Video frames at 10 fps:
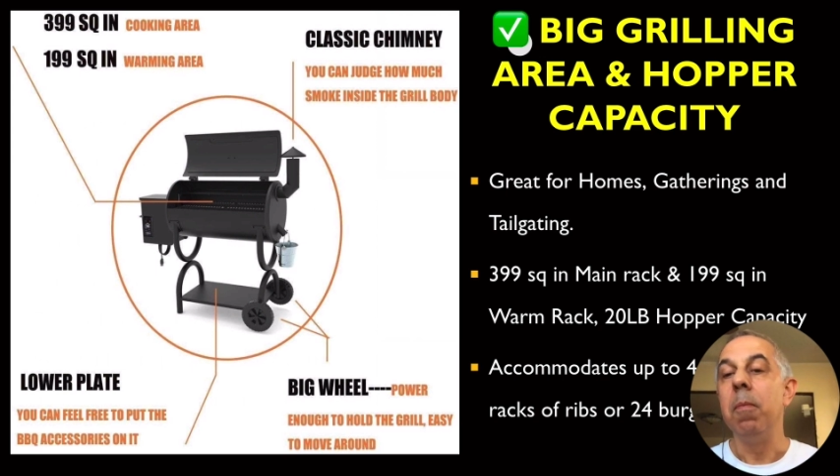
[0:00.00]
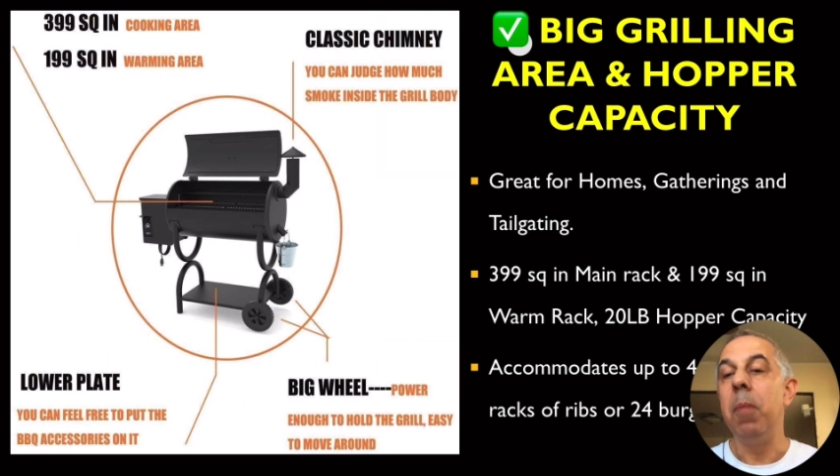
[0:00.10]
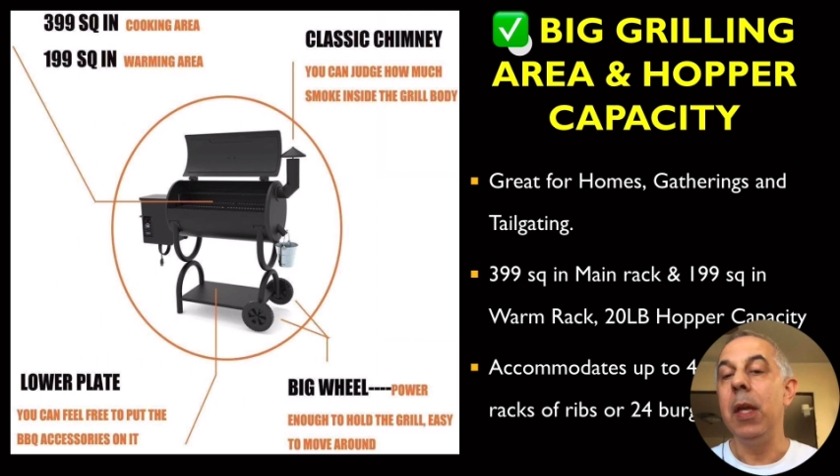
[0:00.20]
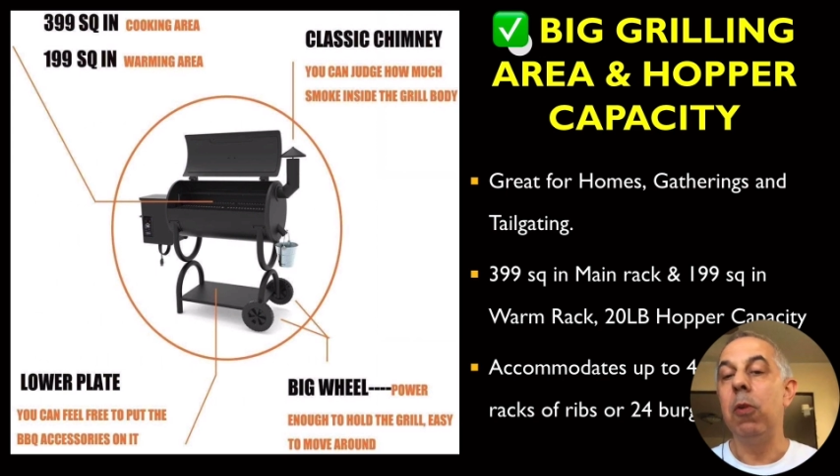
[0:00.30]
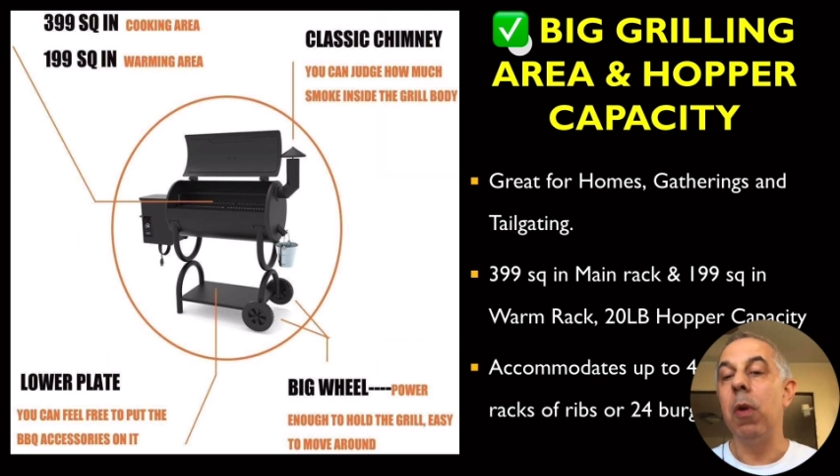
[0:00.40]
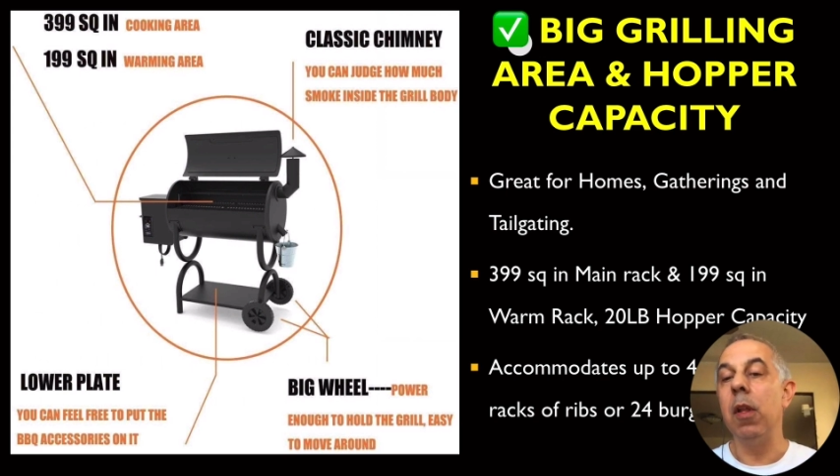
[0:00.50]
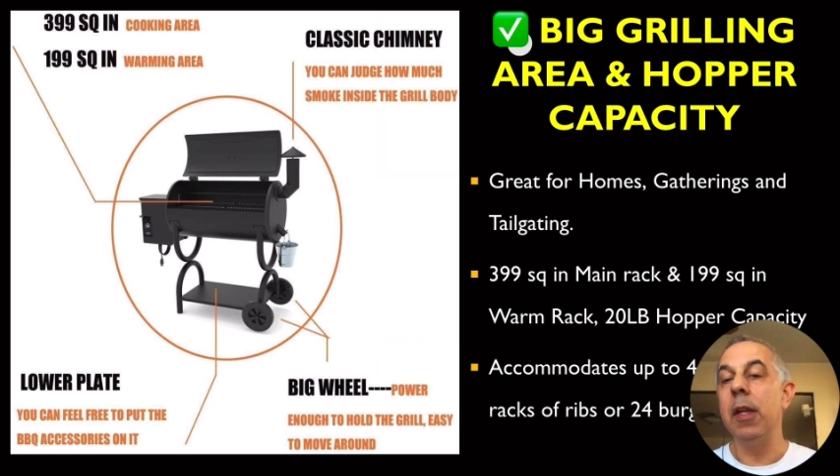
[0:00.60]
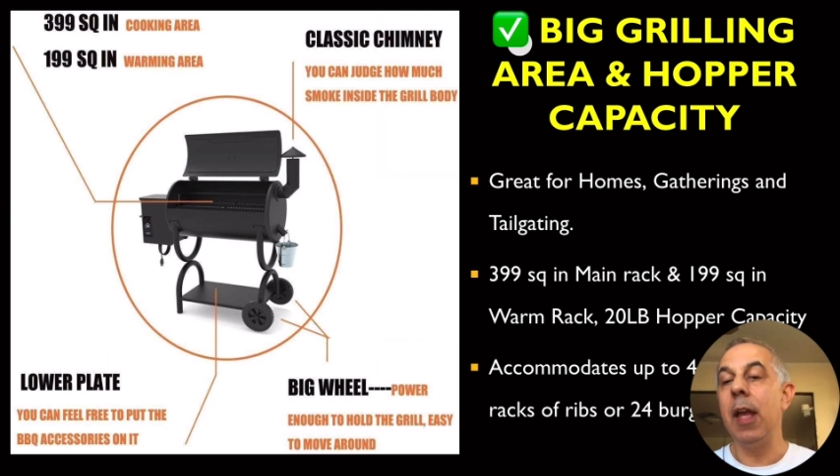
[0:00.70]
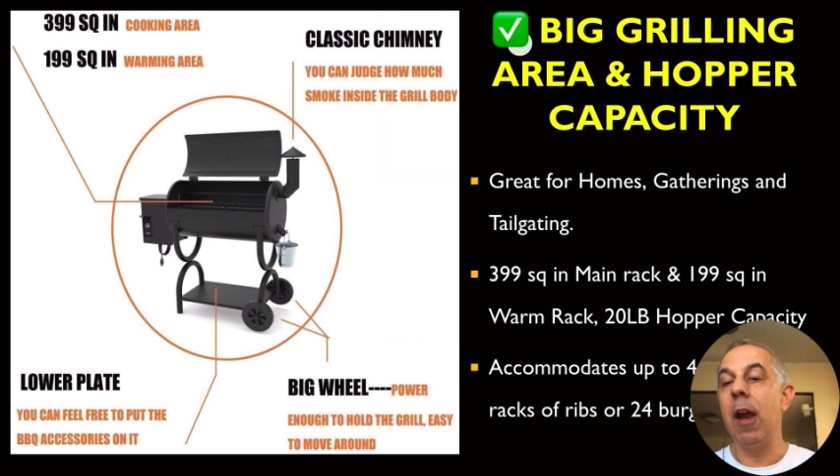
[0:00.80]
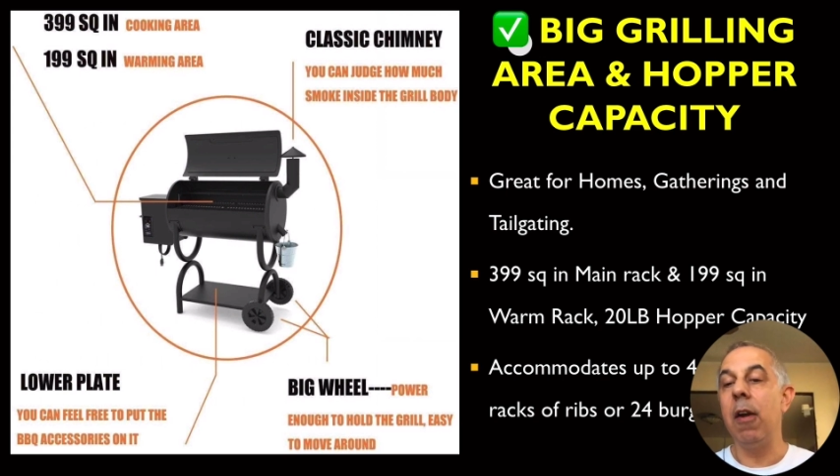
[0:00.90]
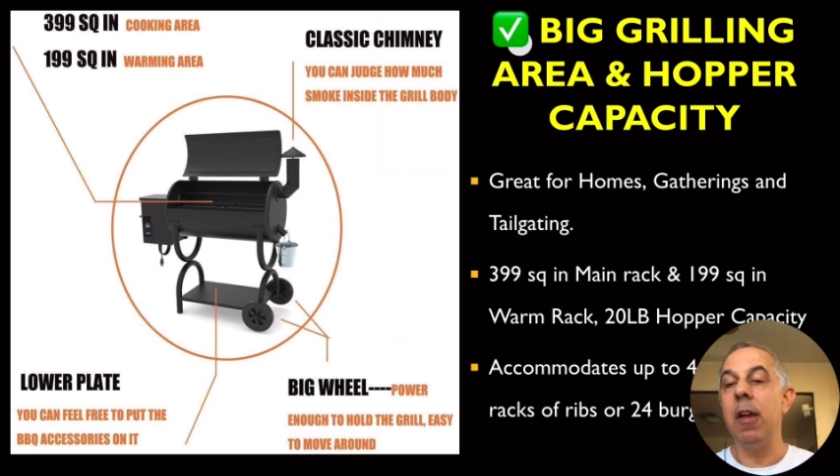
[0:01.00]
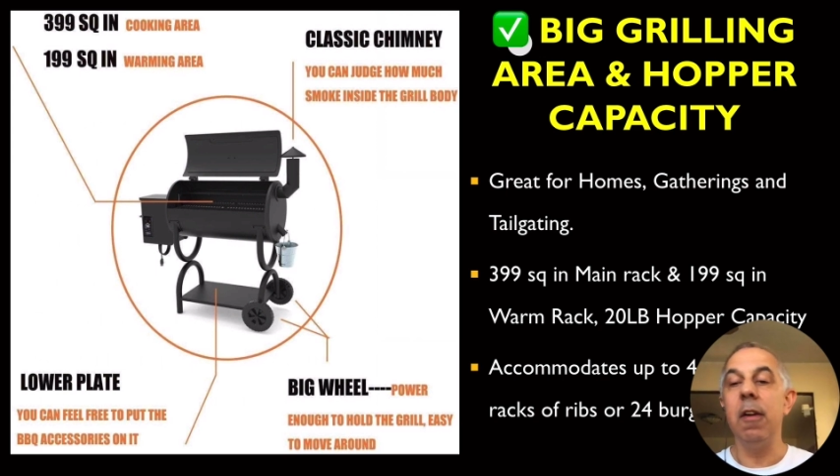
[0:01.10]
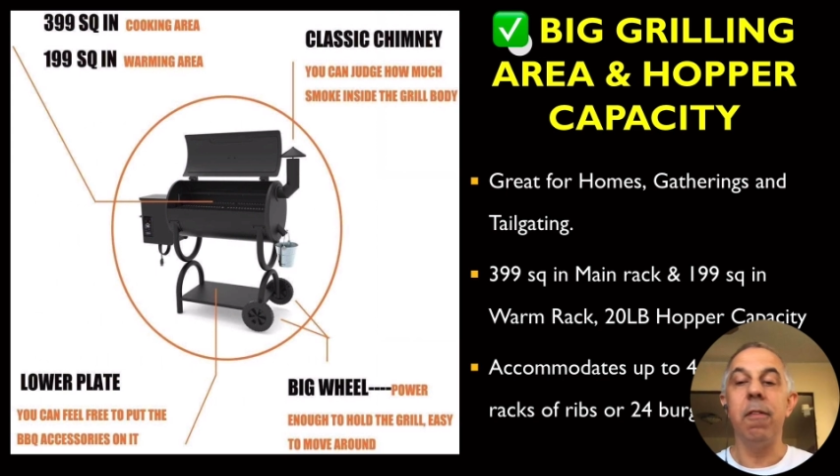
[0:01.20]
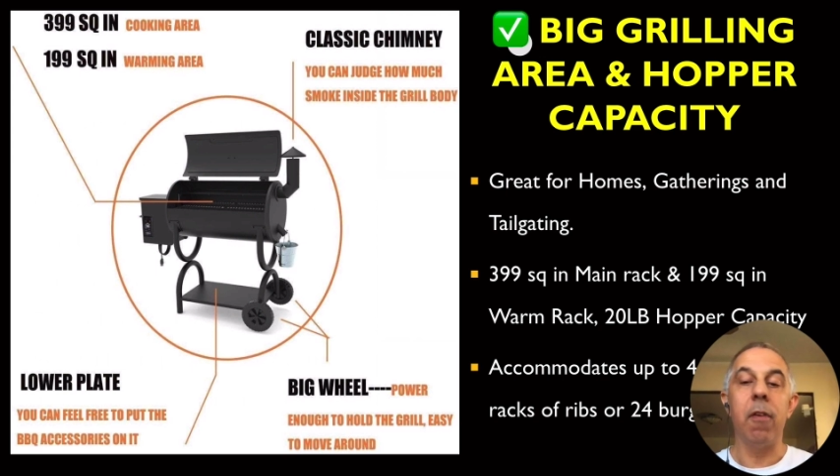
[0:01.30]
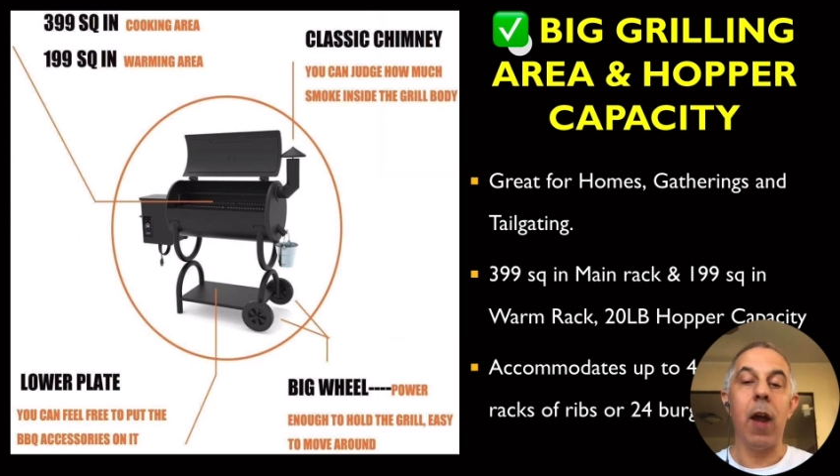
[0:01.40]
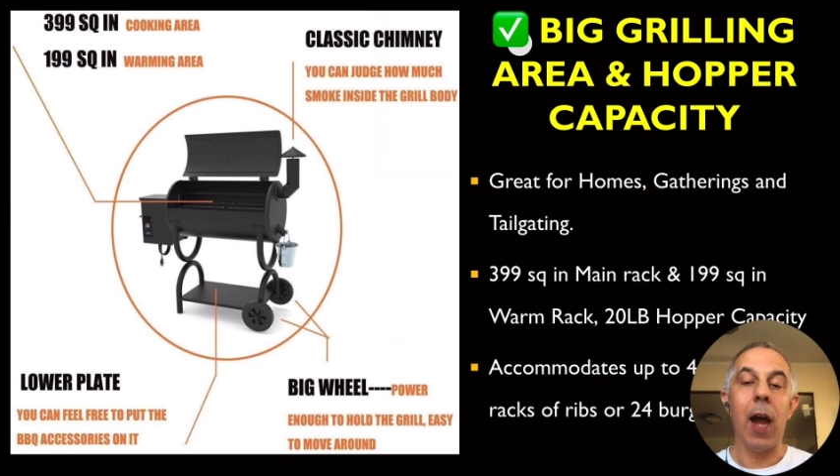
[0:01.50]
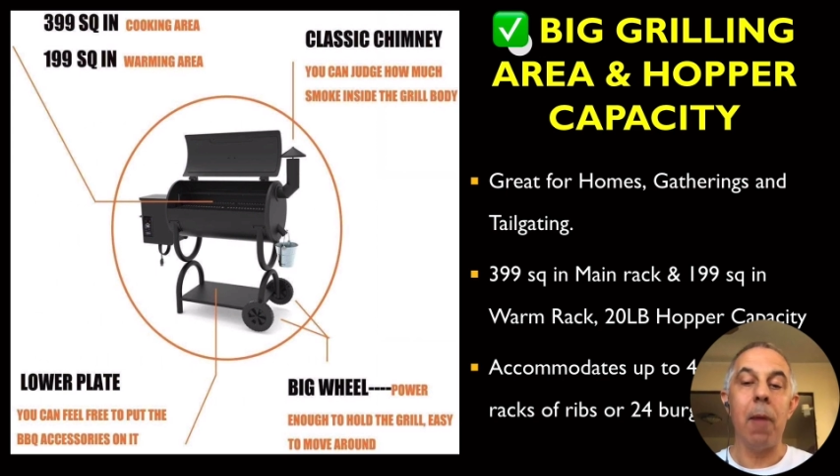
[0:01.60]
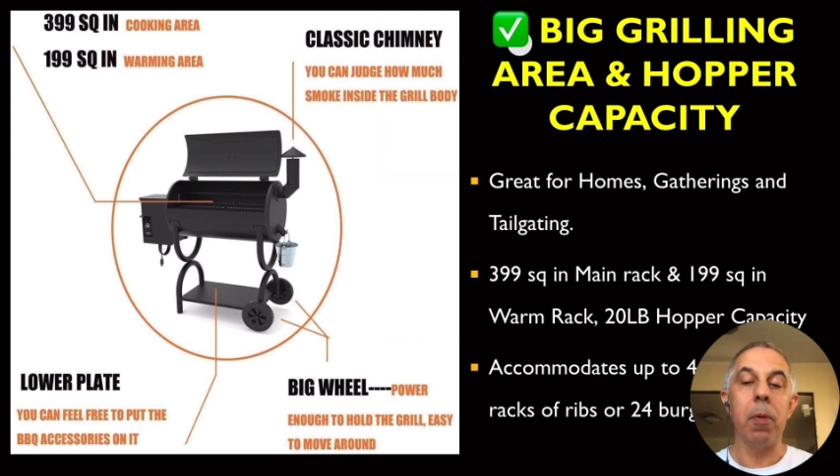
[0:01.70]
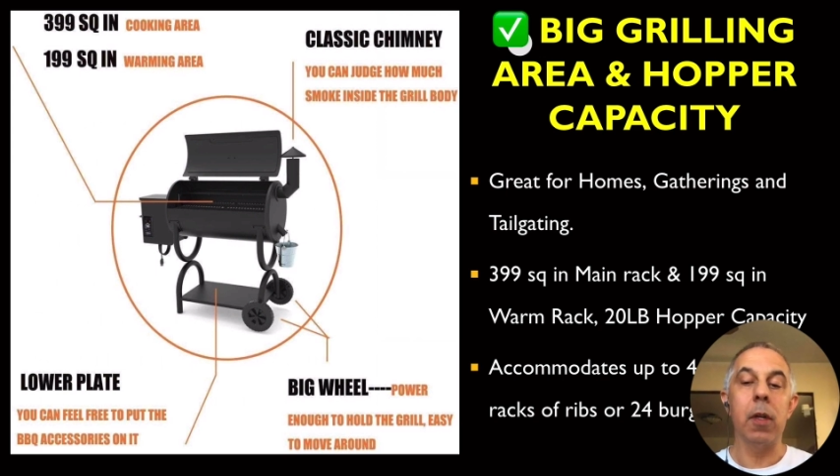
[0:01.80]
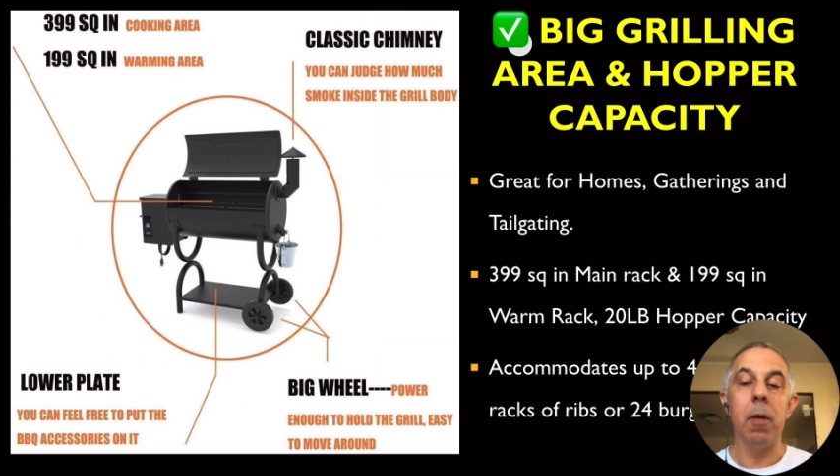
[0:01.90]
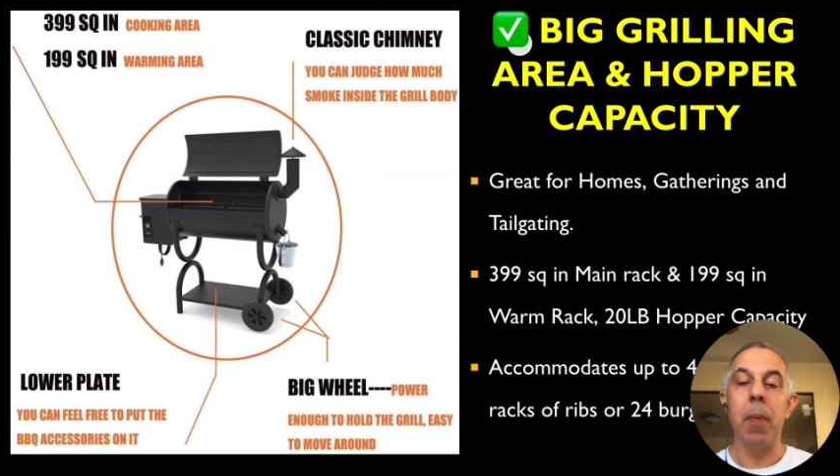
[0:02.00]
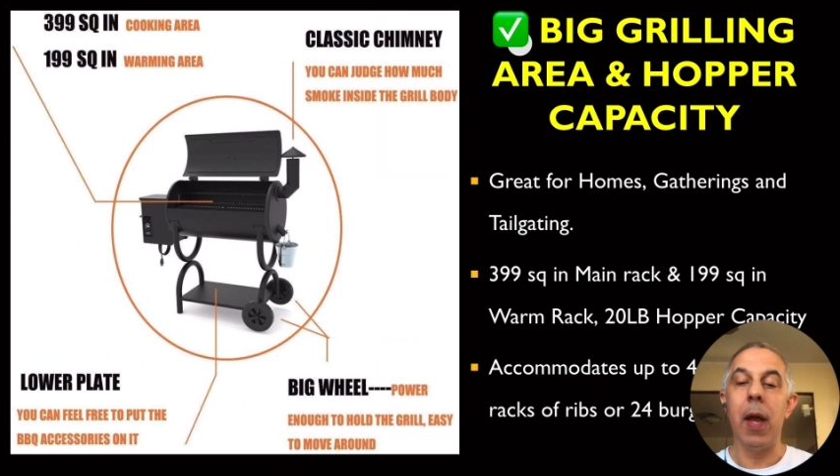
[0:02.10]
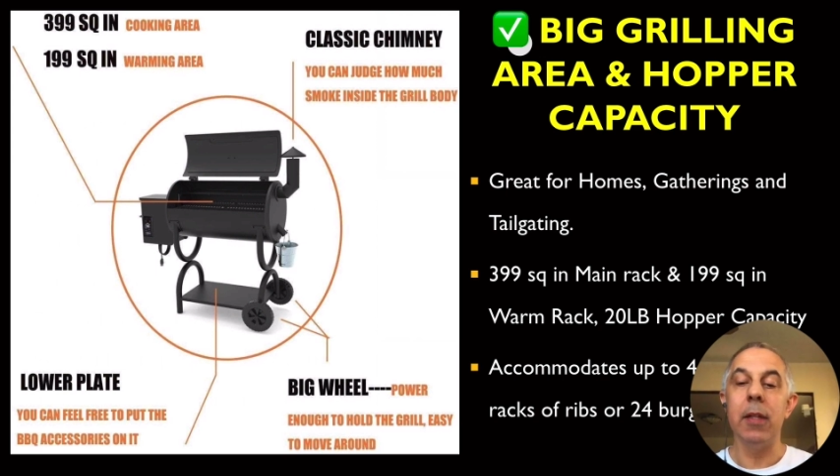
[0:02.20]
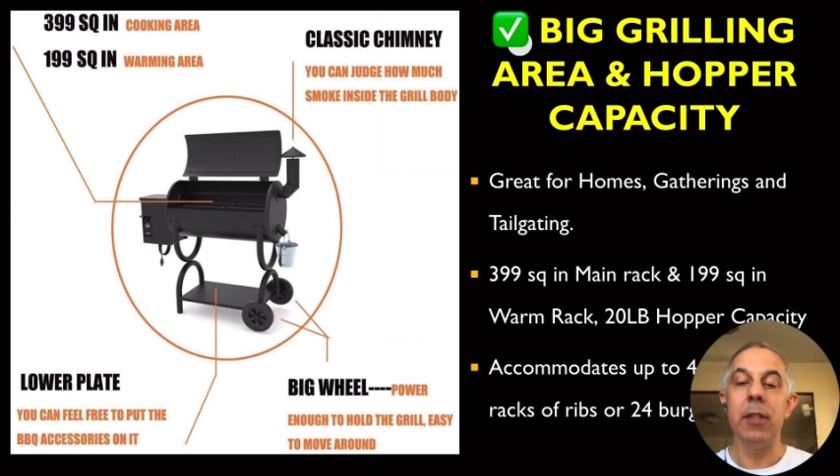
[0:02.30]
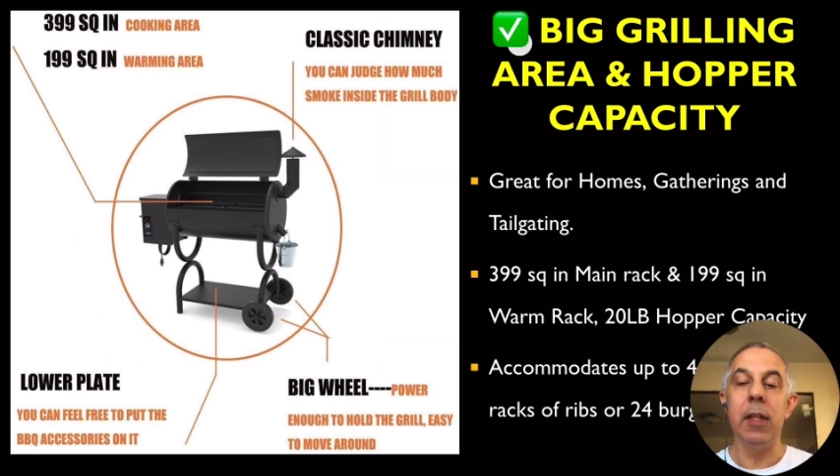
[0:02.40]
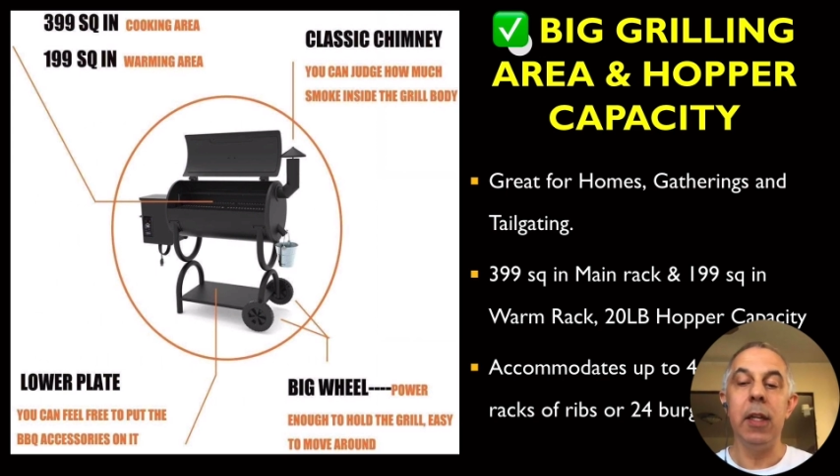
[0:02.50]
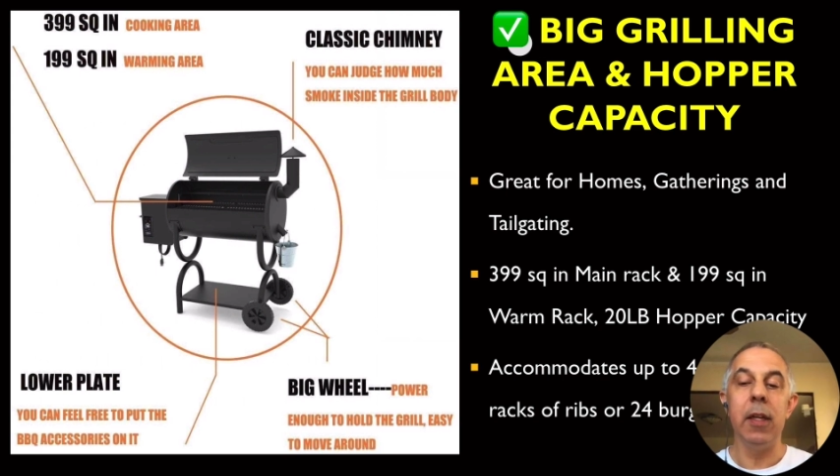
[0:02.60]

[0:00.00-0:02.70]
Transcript: Big grilling area for hopper capacity.